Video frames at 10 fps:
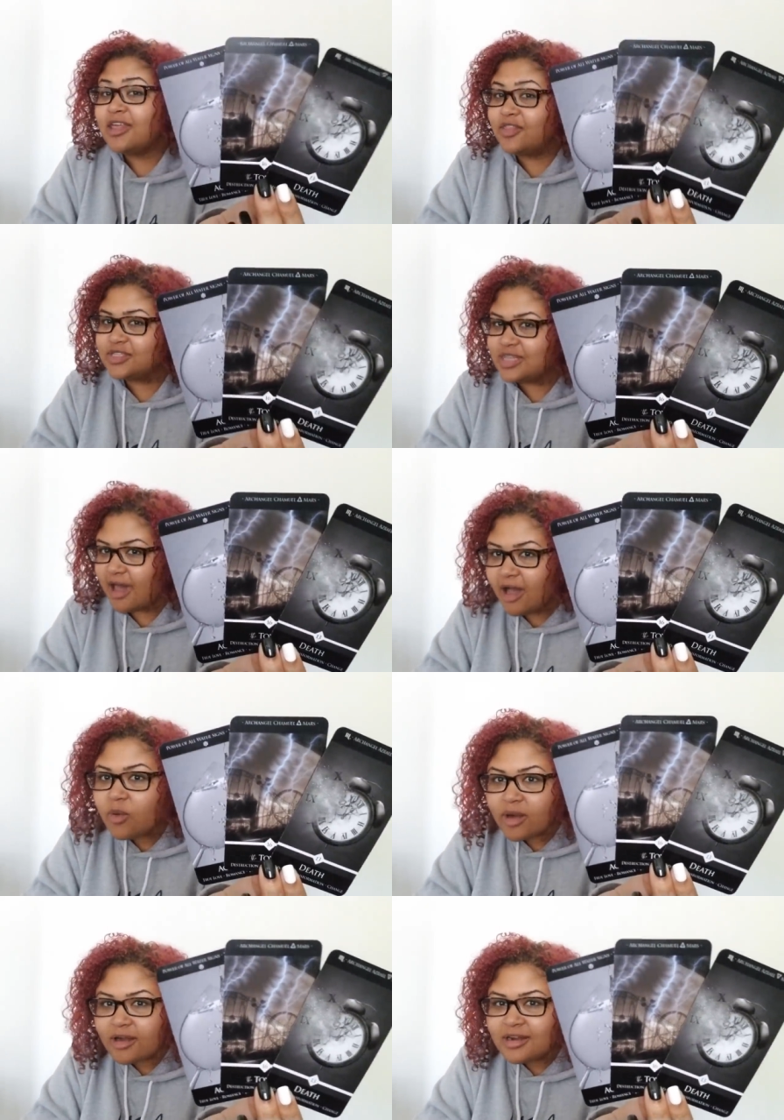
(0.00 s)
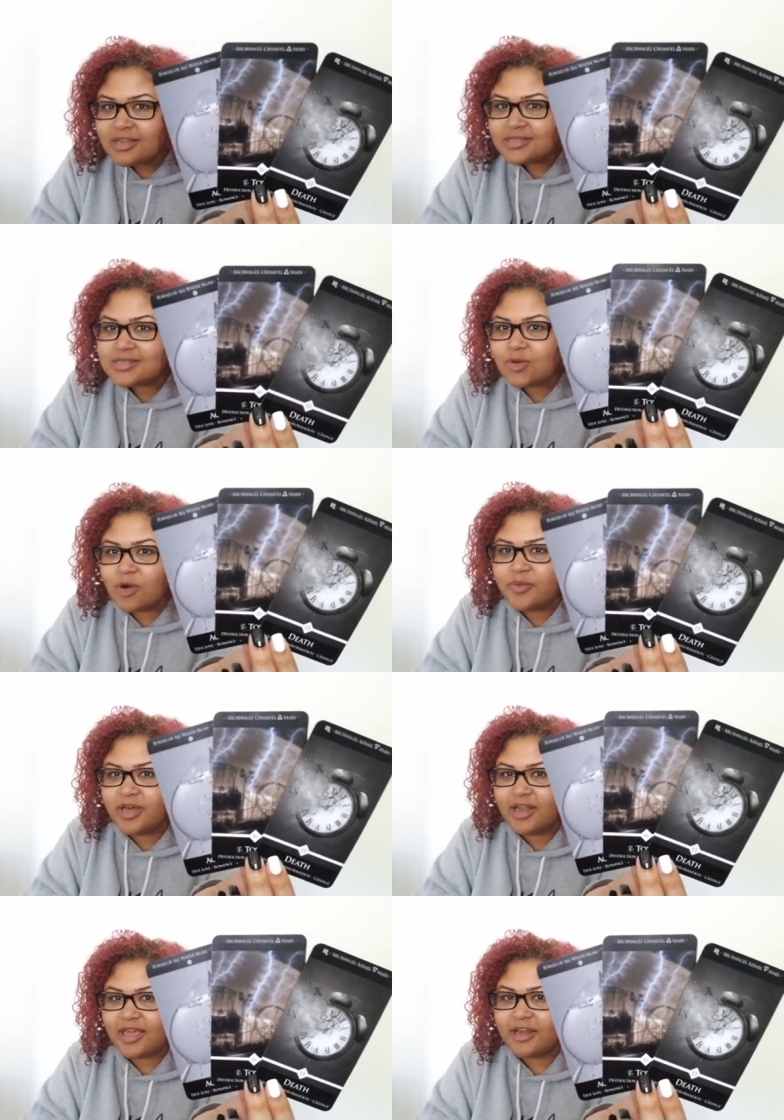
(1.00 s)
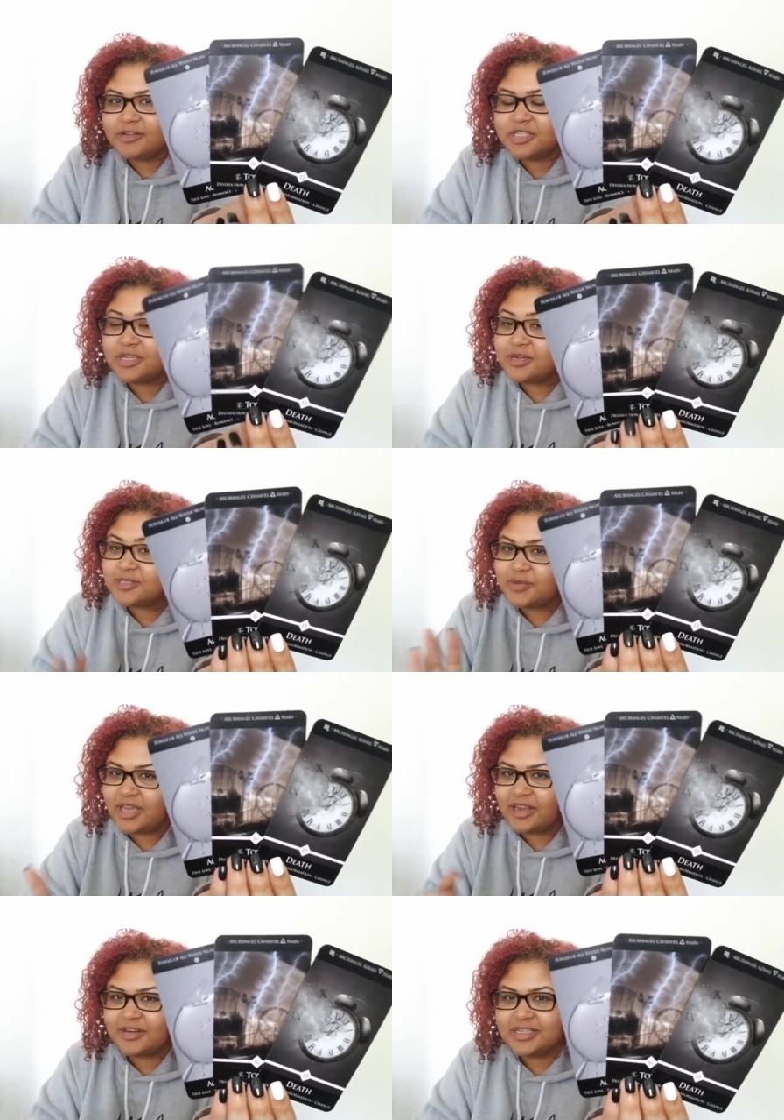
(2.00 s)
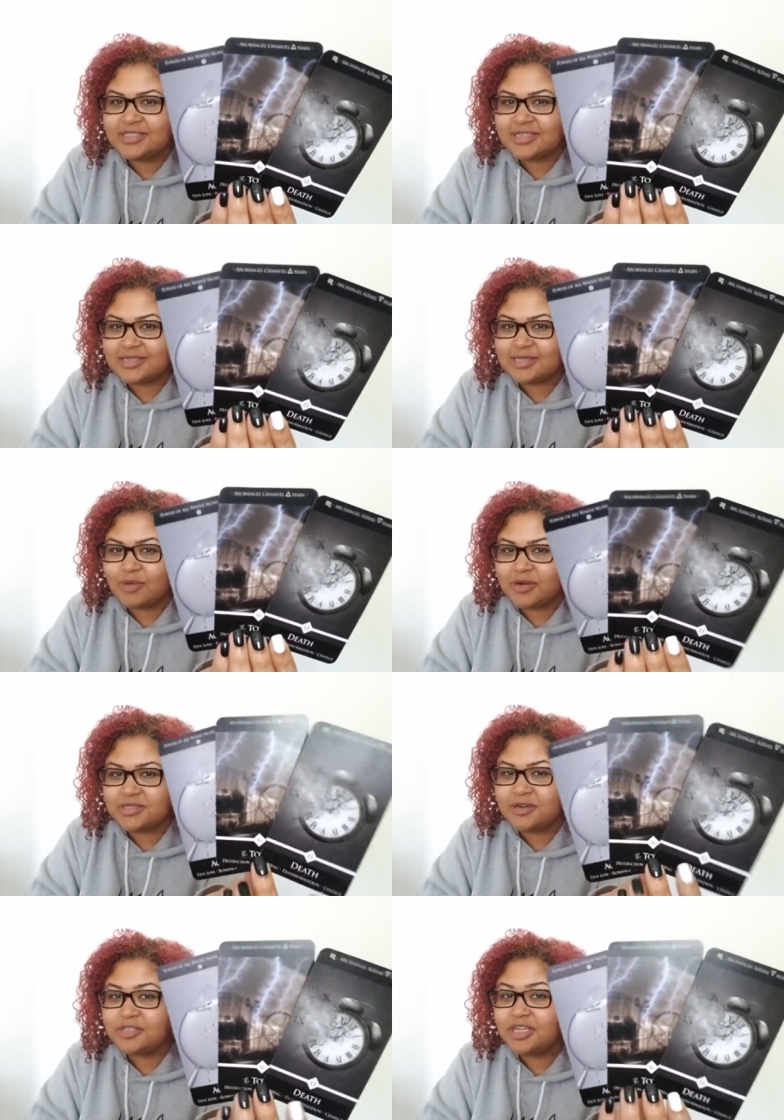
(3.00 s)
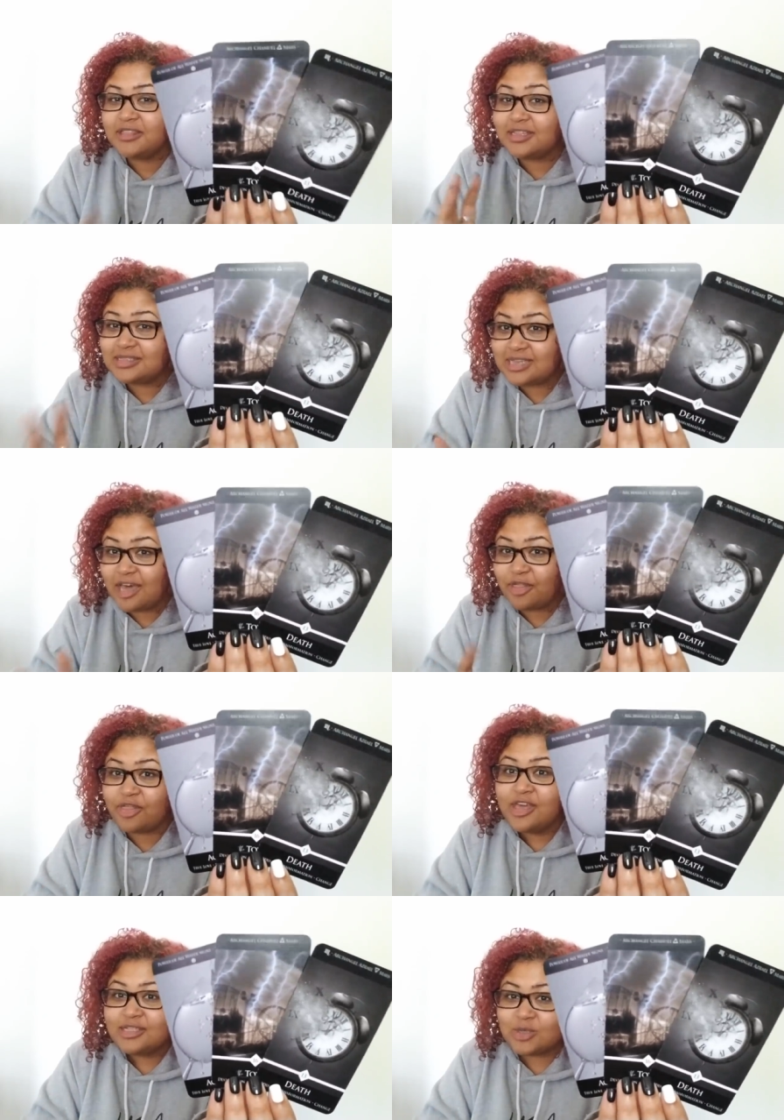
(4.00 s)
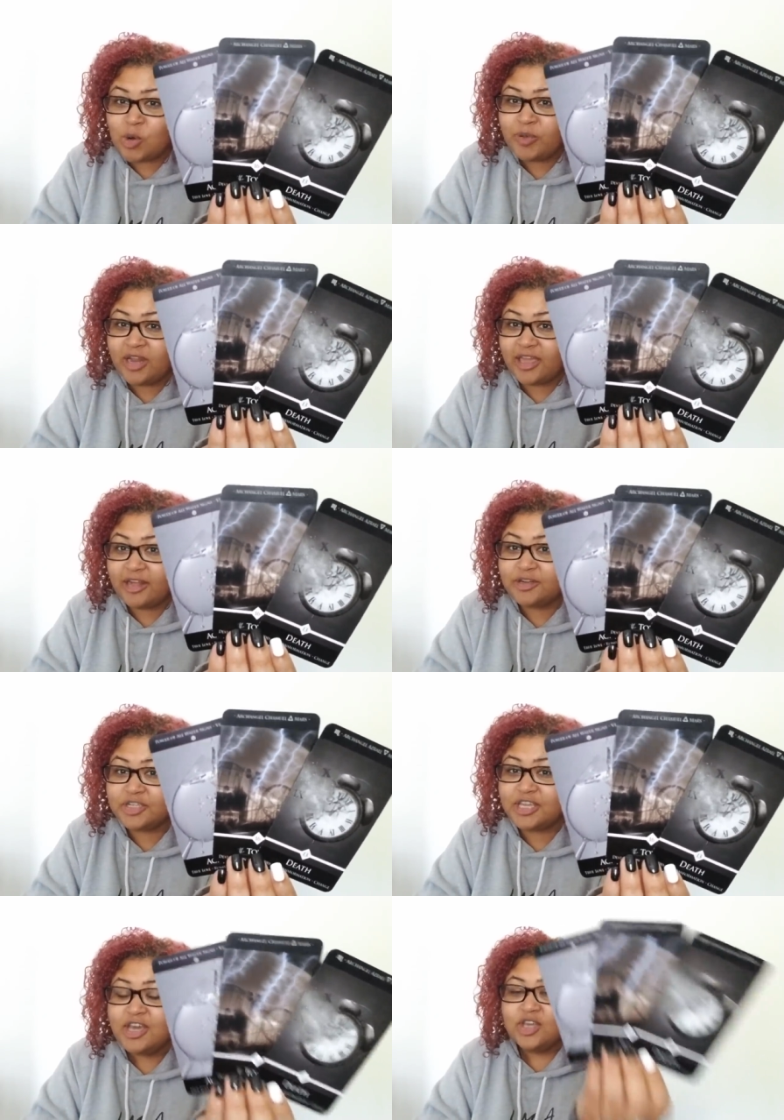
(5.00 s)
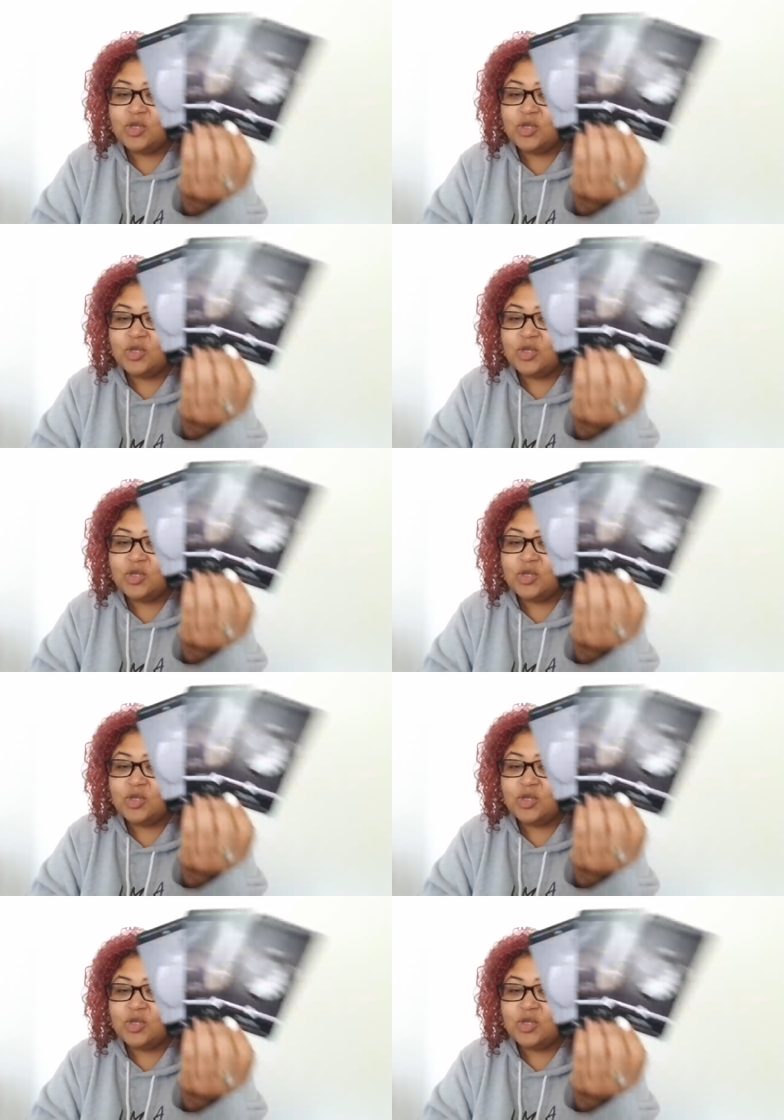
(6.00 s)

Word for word: The tower, scorpionic energy, could also be Aries because it's Mars energy. And then death, scorpionic energy.